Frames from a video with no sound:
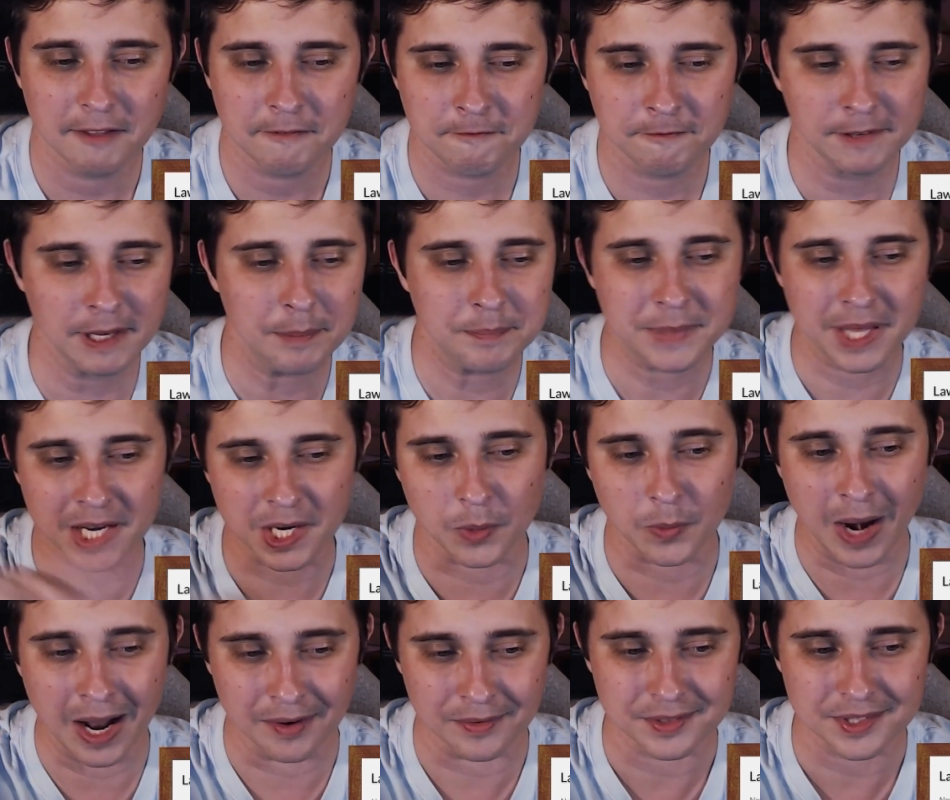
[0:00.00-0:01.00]
Flip that
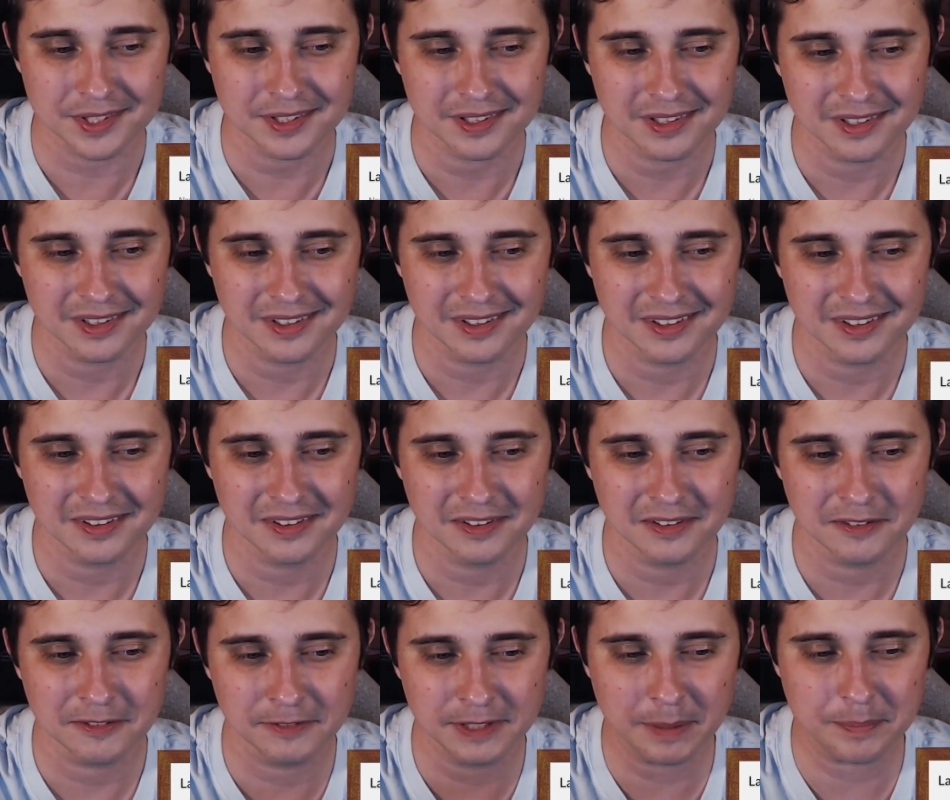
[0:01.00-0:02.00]
around.
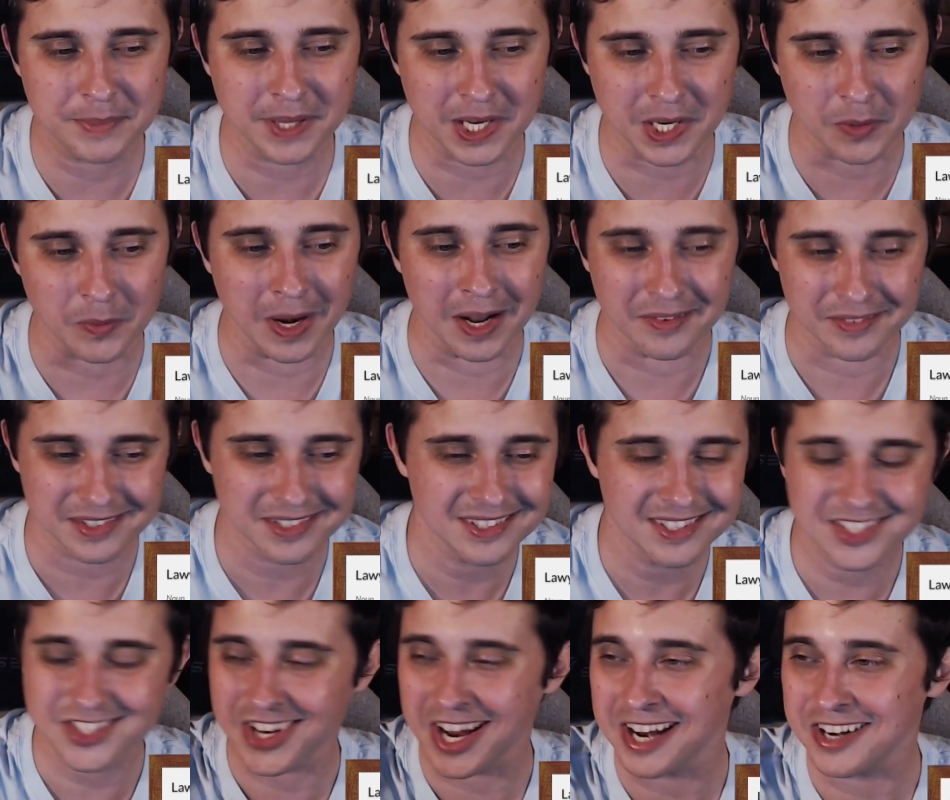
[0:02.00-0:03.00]
Flip that around.
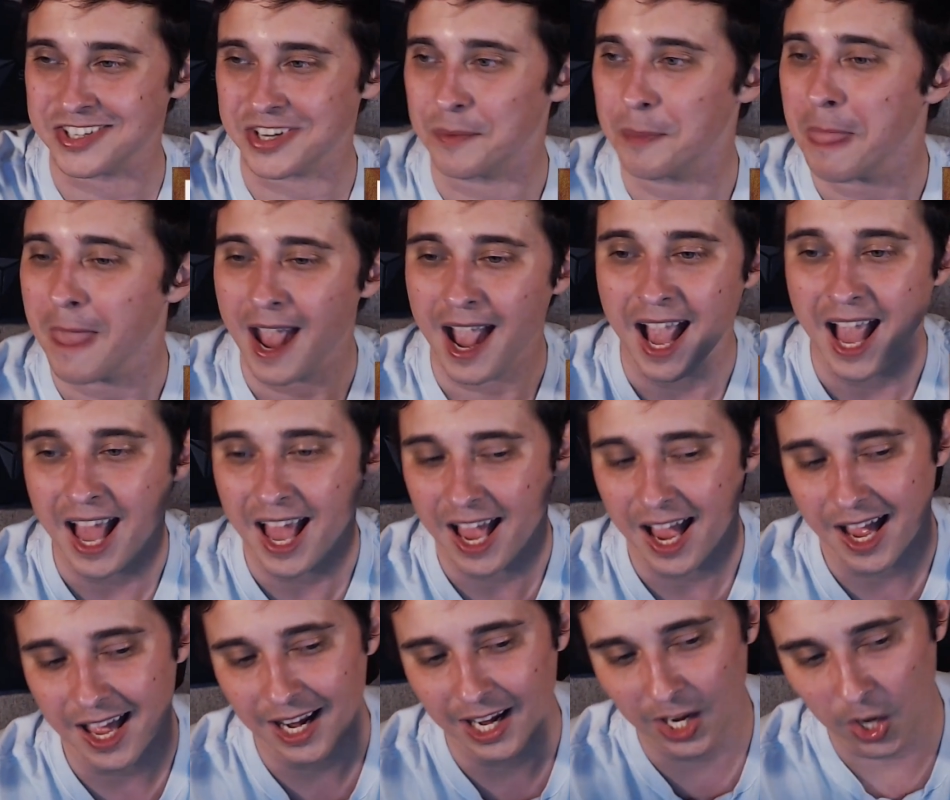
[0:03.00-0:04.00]
Change it.
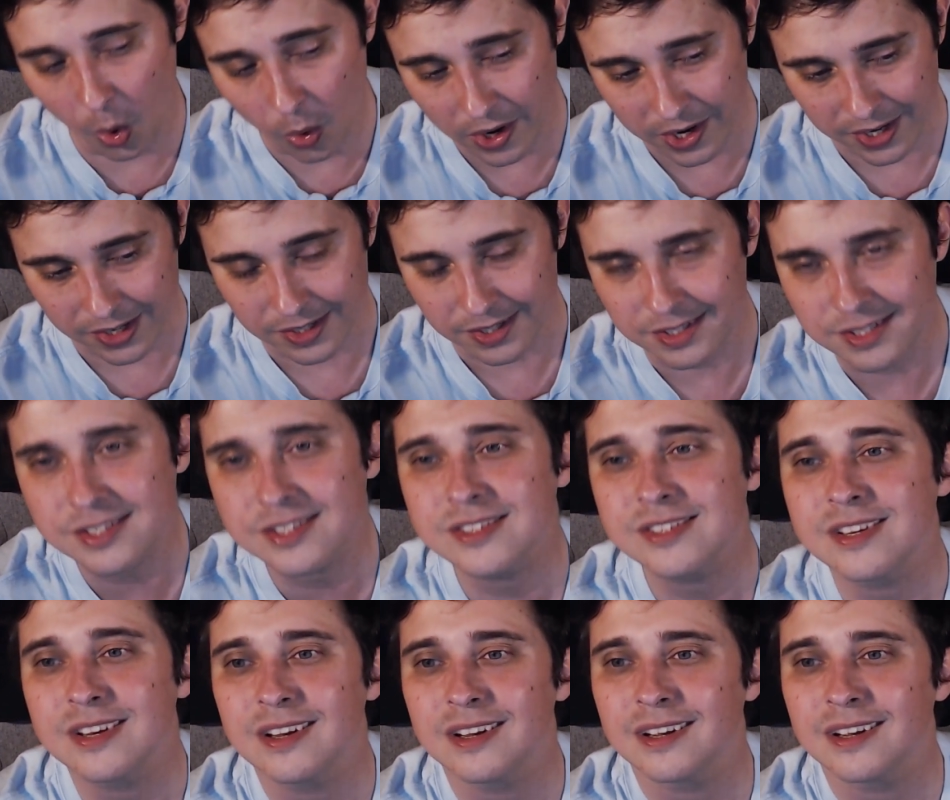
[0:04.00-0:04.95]
Lawyers